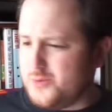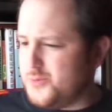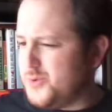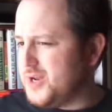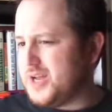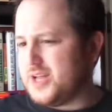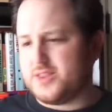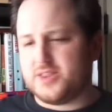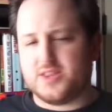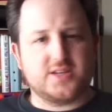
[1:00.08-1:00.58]
We
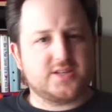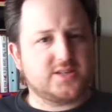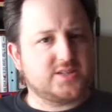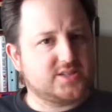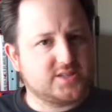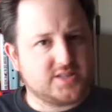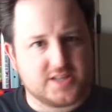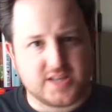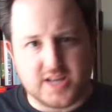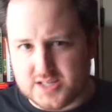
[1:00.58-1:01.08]
got the
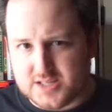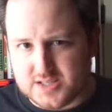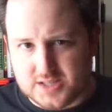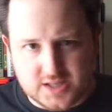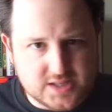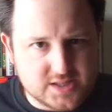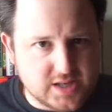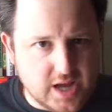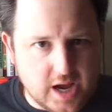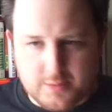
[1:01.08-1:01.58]
Tesla
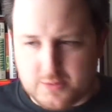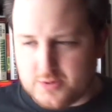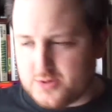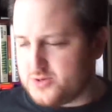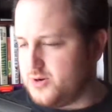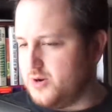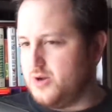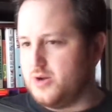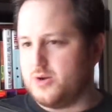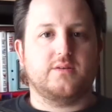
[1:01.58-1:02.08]

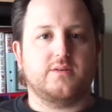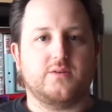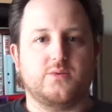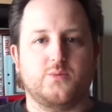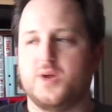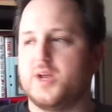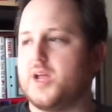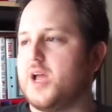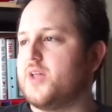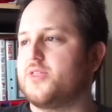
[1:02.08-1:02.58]
Cybertruck.
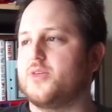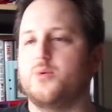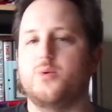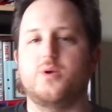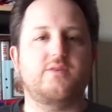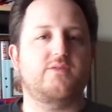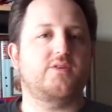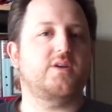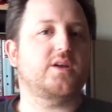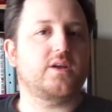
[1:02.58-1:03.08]
We got the
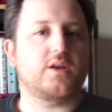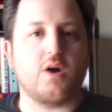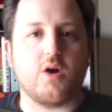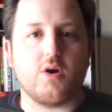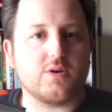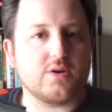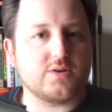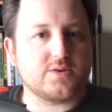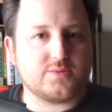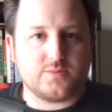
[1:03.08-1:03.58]
Rivian
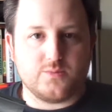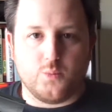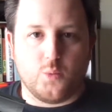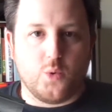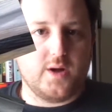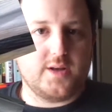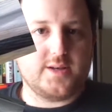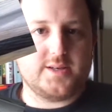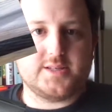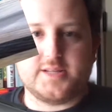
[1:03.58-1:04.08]

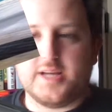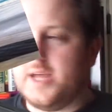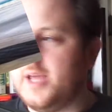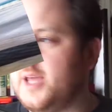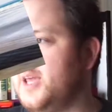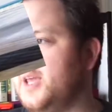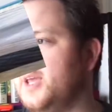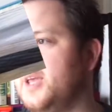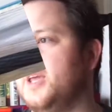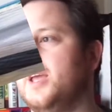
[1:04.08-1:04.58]

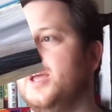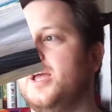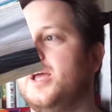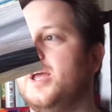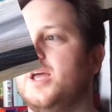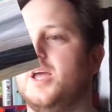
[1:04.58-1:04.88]
R1T.